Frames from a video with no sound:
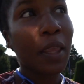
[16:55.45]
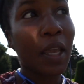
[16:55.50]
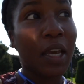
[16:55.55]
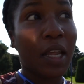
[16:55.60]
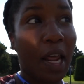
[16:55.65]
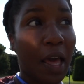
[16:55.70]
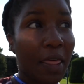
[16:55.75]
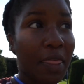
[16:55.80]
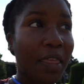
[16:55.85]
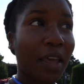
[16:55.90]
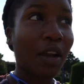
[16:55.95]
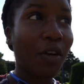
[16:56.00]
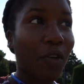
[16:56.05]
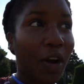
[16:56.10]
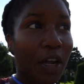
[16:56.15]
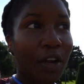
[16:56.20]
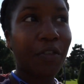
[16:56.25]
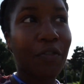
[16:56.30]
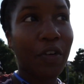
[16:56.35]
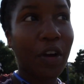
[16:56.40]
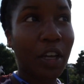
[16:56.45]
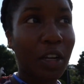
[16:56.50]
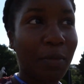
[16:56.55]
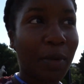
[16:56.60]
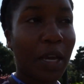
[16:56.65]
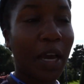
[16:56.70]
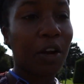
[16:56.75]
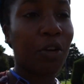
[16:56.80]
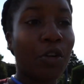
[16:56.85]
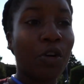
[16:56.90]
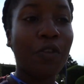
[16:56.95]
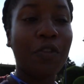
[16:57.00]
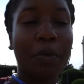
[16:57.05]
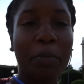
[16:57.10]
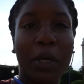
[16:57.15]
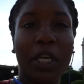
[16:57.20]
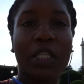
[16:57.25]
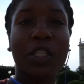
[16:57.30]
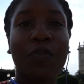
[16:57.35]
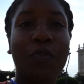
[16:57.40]
and I think right in front of me. I don't know if it
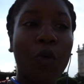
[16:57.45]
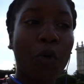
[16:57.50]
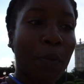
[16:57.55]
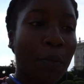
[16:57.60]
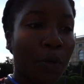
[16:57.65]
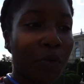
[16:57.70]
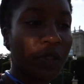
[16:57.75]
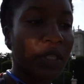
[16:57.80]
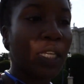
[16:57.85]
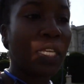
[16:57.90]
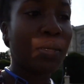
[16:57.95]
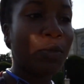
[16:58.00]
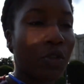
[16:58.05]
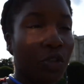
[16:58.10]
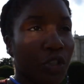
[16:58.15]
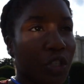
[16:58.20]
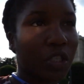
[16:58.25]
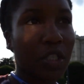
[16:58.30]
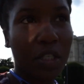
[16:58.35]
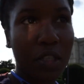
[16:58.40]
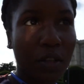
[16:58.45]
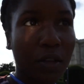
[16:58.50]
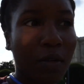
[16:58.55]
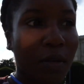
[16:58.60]
means 4 museums or just